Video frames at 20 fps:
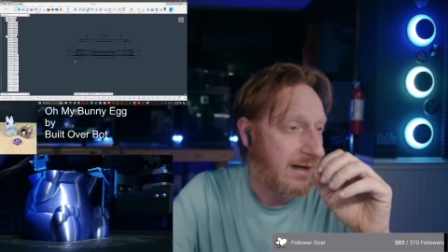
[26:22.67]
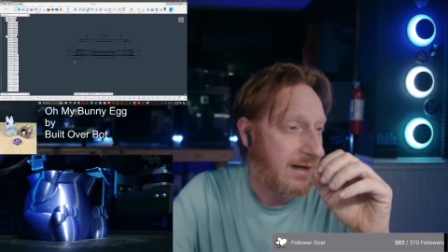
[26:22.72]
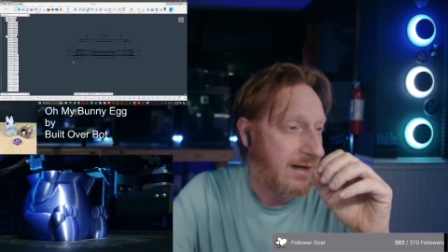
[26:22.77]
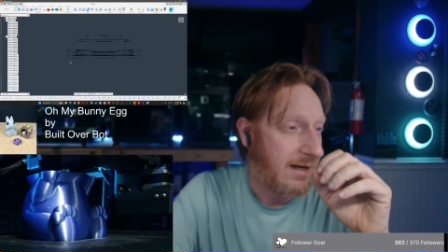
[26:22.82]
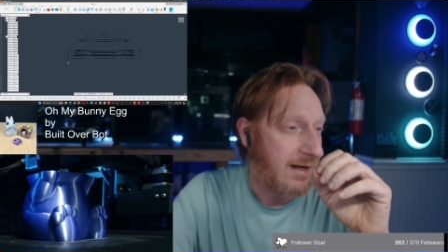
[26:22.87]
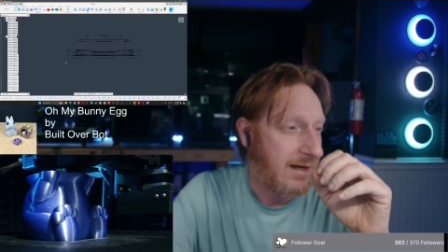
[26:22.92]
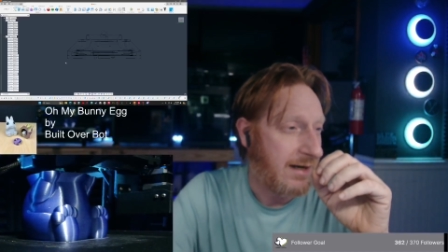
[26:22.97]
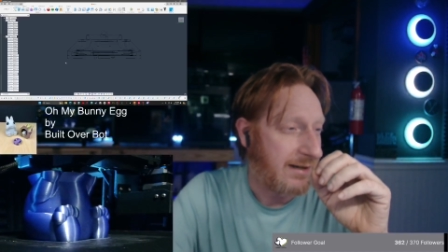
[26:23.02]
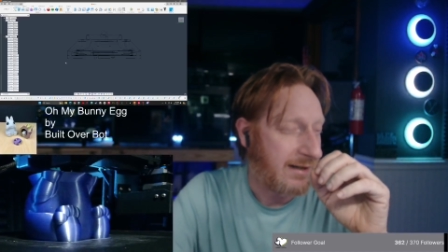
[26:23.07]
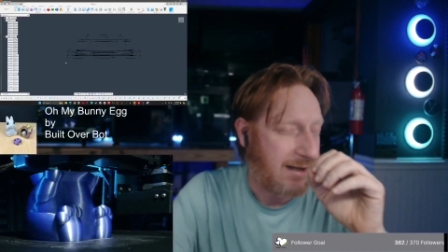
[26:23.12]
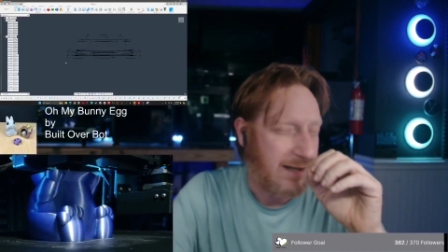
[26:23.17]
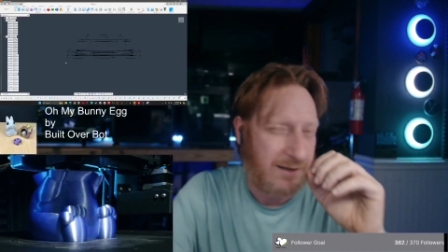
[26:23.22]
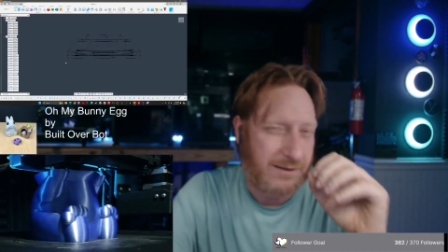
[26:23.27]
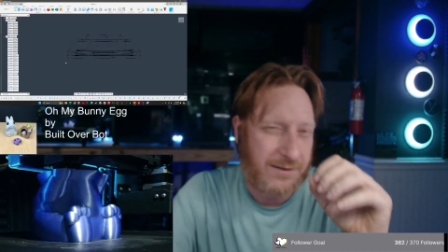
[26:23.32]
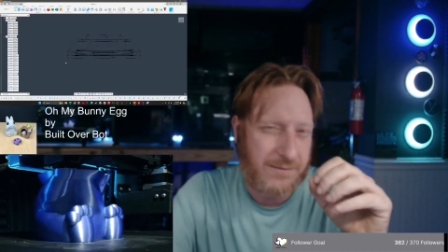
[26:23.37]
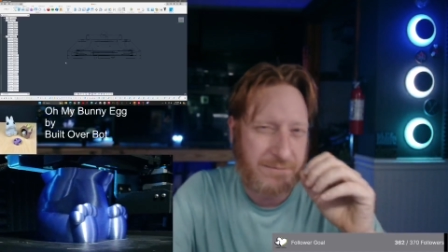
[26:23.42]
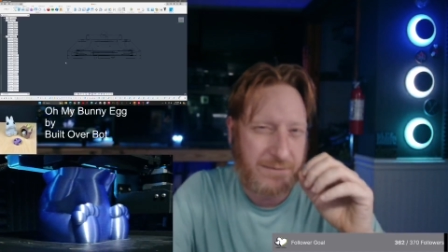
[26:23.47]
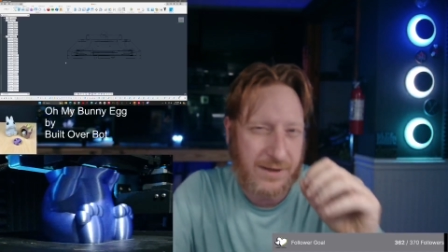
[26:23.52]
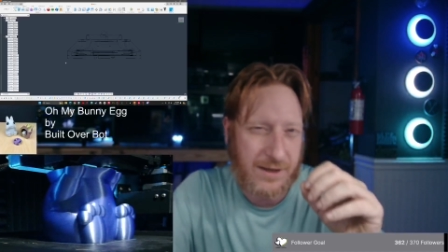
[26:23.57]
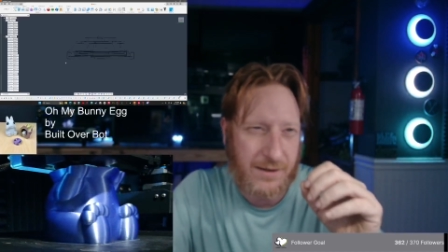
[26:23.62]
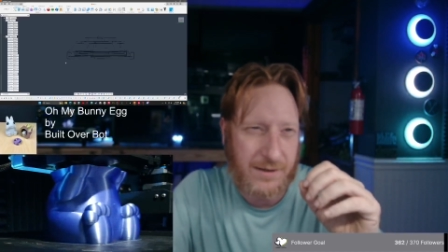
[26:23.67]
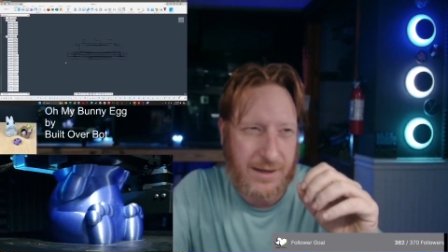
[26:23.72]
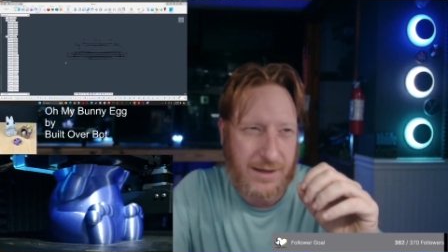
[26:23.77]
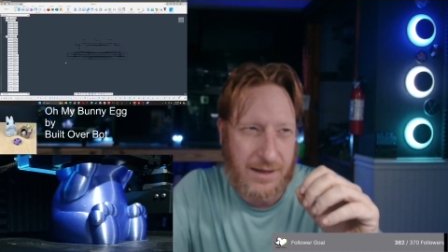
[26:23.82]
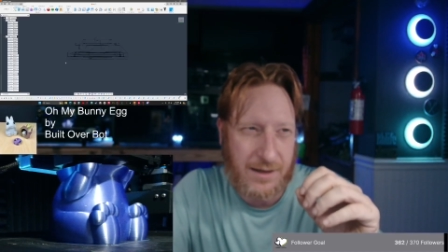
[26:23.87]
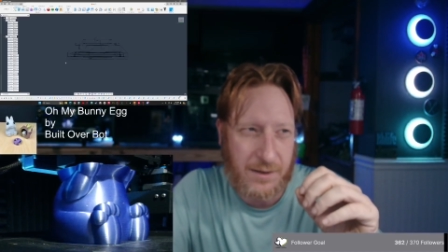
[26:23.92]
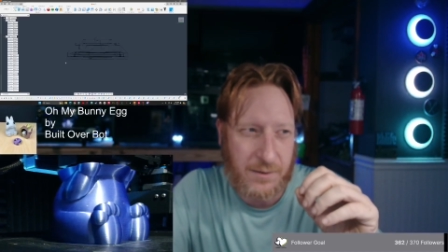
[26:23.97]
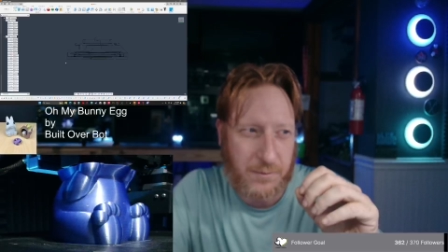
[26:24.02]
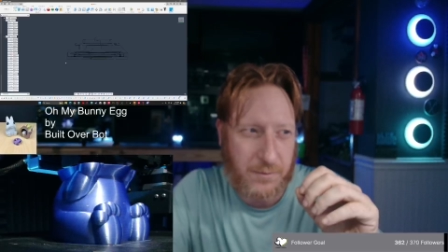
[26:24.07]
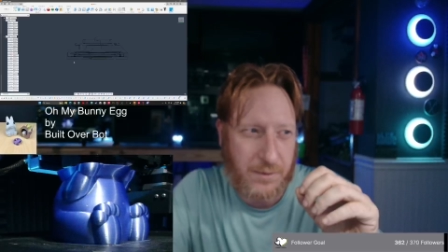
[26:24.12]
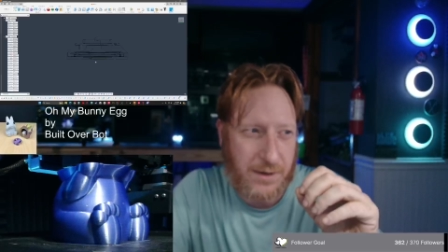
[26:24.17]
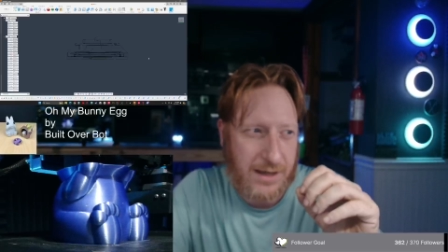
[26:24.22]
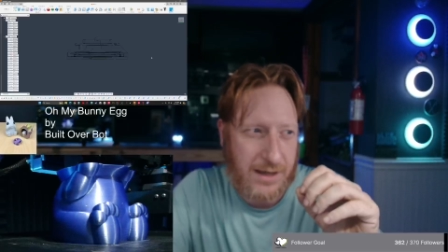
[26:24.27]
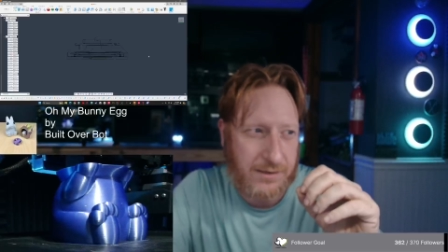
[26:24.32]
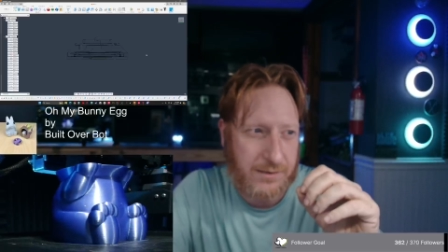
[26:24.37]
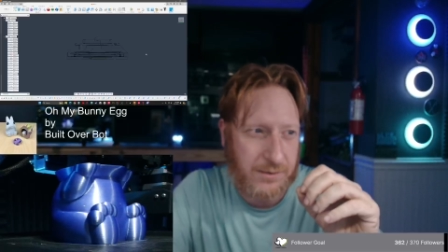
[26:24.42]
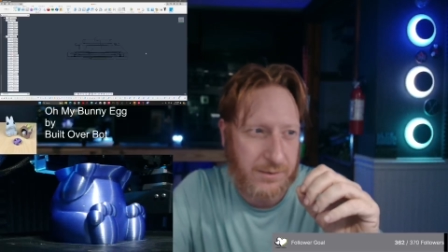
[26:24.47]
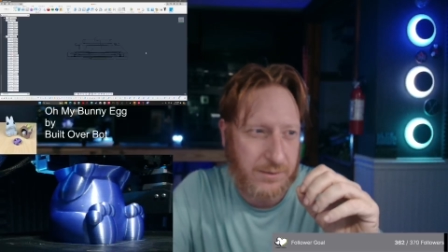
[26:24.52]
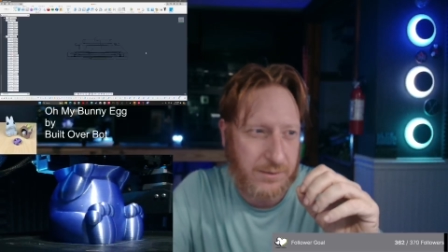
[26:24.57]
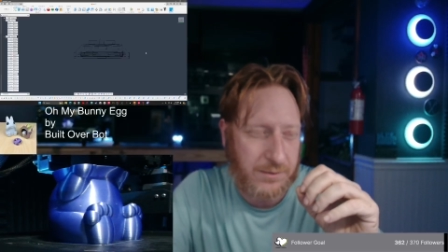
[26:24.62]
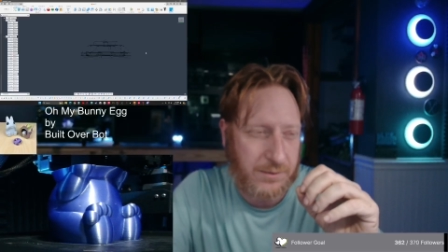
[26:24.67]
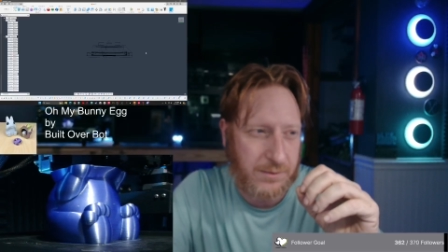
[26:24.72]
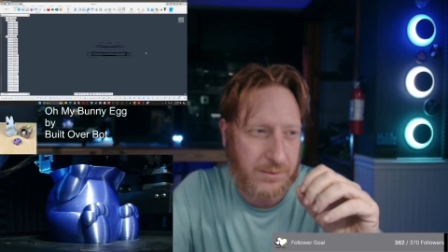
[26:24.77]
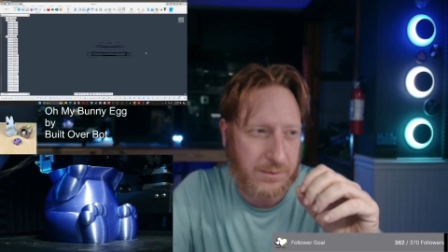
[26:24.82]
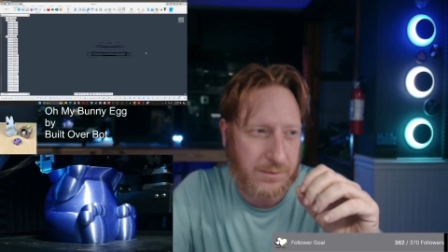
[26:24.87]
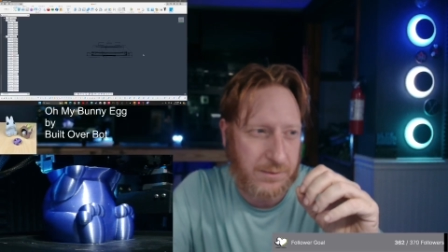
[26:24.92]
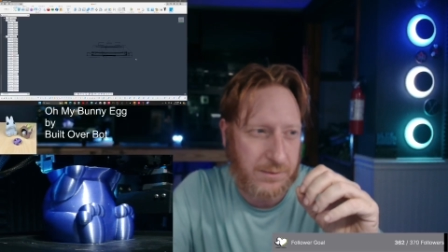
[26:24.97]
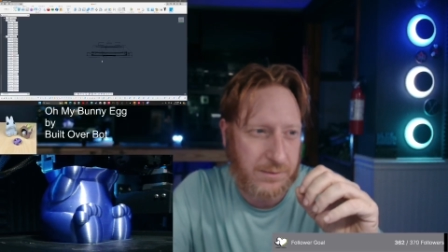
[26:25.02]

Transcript: I got to figure out a material